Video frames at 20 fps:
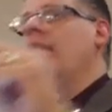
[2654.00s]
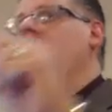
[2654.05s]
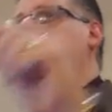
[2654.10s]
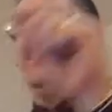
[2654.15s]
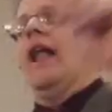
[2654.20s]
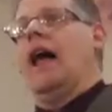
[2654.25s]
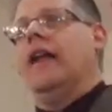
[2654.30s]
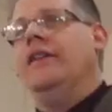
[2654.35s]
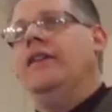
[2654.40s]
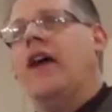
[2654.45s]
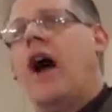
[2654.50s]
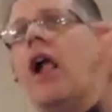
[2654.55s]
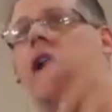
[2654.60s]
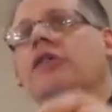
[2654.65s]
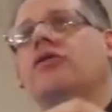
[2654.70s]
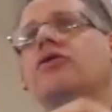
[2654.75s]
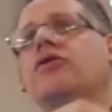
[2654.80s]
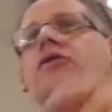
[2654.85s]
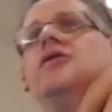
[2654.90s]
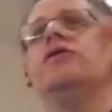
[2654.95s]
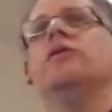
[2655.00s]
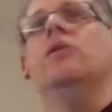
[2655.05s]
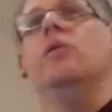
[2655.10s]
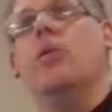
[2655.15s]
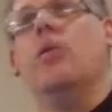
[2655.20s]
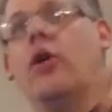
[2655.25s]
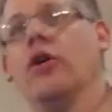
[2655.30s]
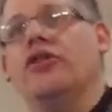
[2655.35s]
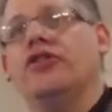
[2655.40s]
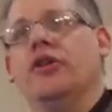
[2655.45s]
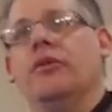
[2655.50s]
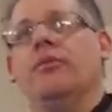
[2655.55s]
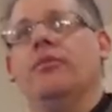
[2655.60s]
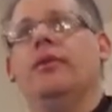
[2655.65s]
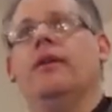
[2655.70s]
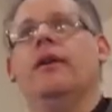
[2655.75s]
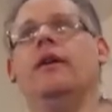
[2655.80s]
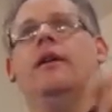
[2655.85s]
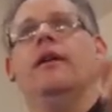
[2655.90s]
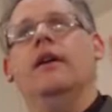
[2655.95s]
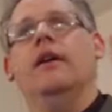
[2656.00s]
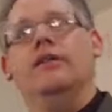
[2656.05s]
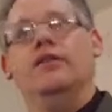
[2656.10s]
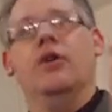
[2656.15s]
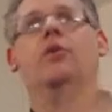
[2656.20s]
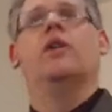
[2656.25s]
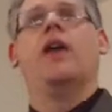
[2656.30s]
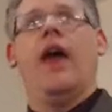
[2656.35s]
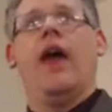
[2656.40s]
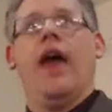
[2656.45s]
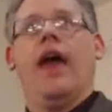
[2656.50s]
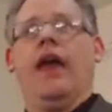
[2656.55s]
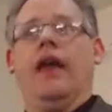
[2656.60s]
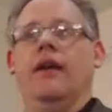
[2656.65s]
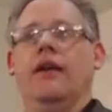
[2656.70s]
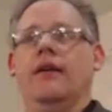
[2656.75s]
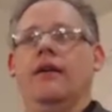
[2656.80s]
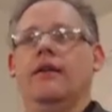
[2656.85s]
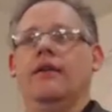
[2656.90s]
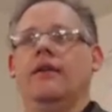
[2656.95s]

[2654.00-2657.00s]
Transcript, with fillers: that idolatrous worship is okay,